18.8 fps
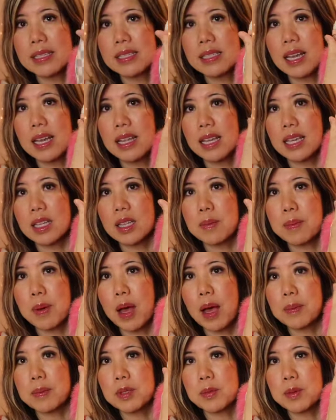is not like the
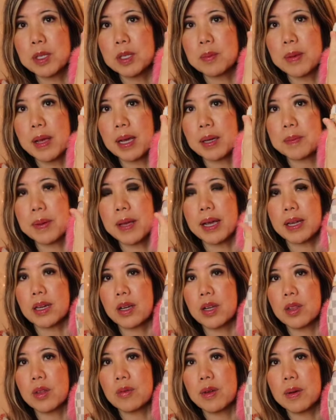Palm Springs backpack
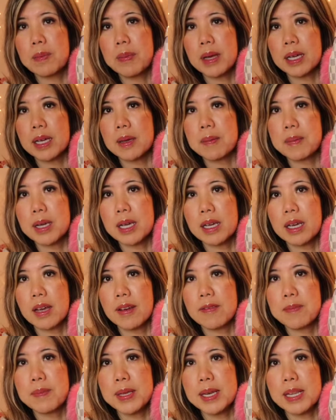or the Rebecca
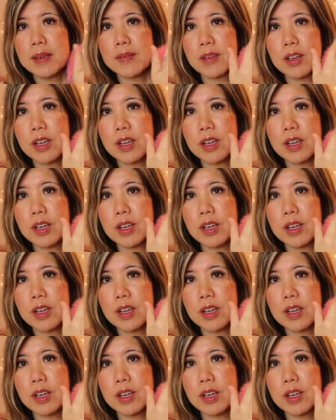Minkoff mini